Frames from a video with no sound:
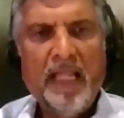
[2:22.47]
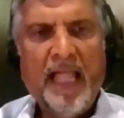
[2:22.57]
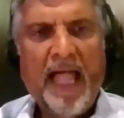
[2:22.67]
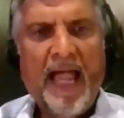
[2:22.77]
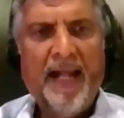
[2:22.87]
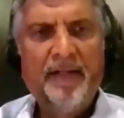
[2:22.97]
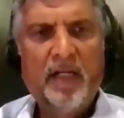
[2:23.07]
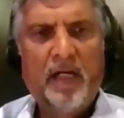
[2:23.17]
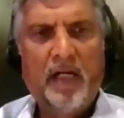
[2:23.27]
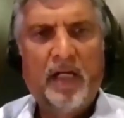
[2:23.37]
And
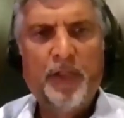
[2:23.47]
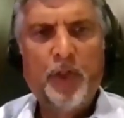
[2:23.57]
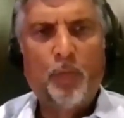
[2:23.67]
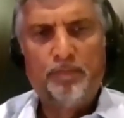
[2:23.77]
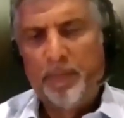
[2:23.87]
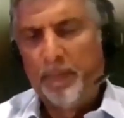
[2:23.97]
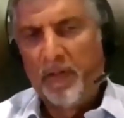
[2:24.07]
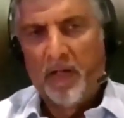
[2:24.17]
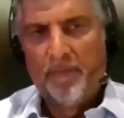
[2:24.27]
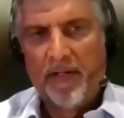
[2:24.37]

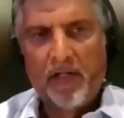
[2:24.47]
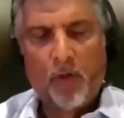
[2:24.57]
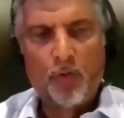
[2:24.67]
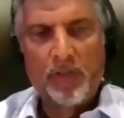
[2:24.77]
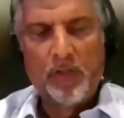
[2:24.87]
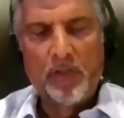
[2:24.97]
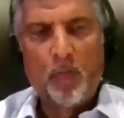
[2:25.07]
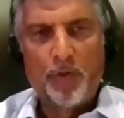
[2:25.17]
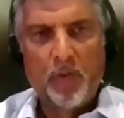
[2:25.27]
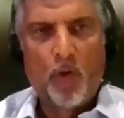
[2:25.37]
people are very closely
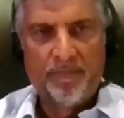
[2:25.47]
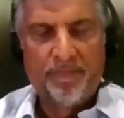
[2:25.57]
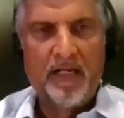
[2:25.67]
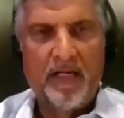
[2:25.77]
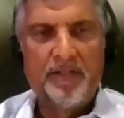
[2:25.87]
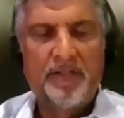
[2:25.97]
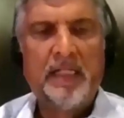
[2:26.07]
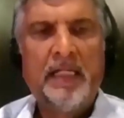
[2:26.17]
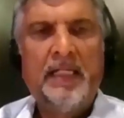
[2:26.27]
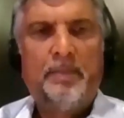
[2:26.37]
watching what the Fed
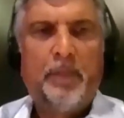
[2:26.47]
does